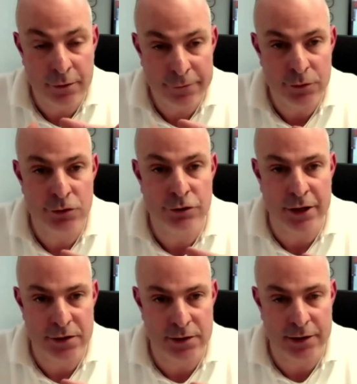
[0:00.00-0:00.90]
feel
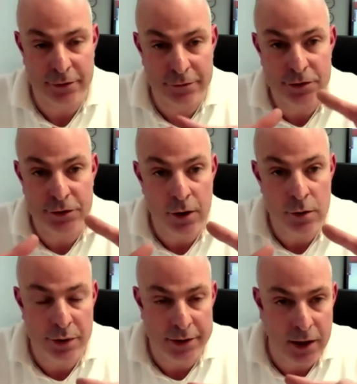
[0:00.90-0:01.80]
trusted enough to
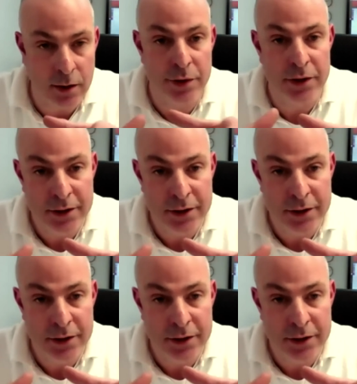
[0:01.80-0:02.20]
open up